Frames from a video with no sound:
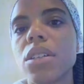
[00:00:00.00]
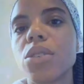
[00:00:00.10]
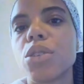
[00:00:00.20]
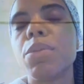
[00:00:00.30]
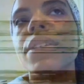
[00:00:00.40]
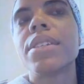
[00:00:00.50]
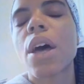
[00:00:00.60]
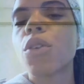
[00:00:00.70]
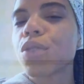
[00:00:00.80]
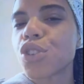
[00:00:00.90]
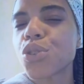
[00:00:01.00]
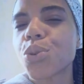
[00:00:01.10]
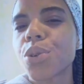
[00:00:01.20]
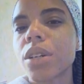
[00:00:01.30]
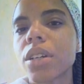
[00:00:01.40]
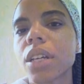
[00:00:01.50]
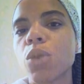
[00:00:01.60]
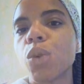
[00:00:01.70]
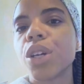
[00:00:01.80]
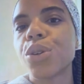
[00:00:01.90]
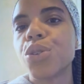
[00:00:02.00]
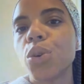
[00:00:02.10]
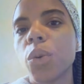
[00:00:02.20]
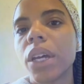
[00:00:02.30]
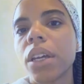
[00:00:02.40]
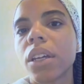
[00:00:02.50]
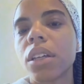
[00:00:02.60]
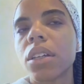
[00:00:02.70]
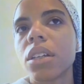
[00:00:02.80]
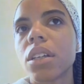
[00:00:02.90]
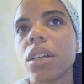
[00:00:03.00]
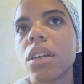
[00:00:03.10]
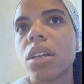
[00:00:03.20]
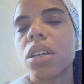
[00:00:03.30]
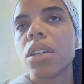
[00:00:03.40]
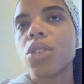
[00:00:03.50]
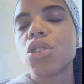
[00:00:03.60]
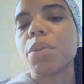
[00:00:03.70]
to be self-assured in what you're doing, to